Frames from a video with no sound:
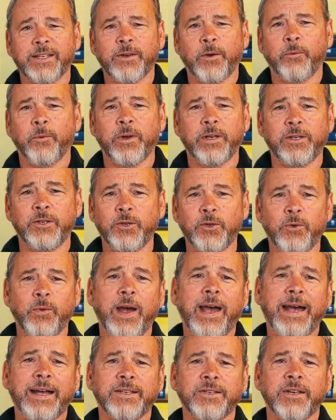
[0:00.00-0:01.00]
And we do
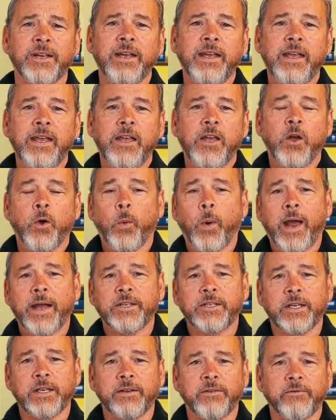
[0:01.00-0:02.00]
ask, we're
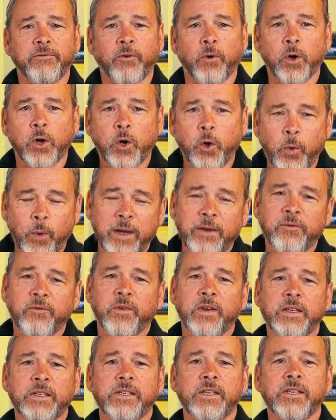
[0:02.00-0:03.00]
asking for quick
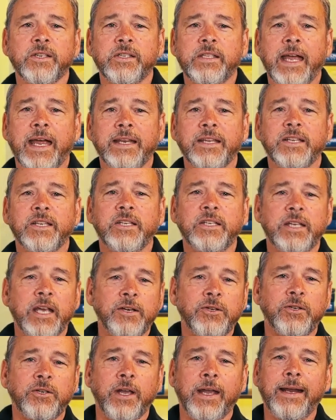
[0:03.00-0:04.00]
fixes that
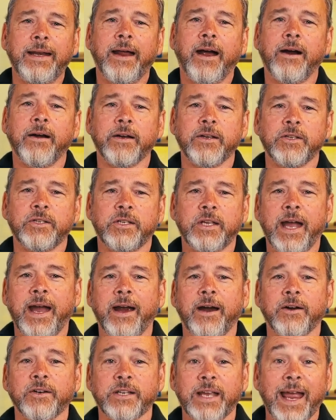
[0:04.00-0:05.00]
satiate our
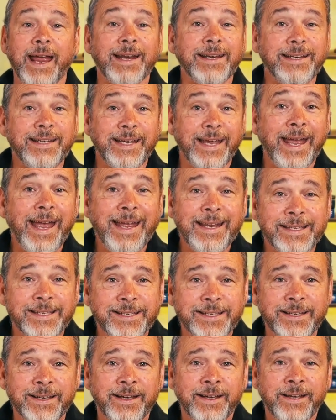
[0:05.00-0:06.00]
desires, and yet,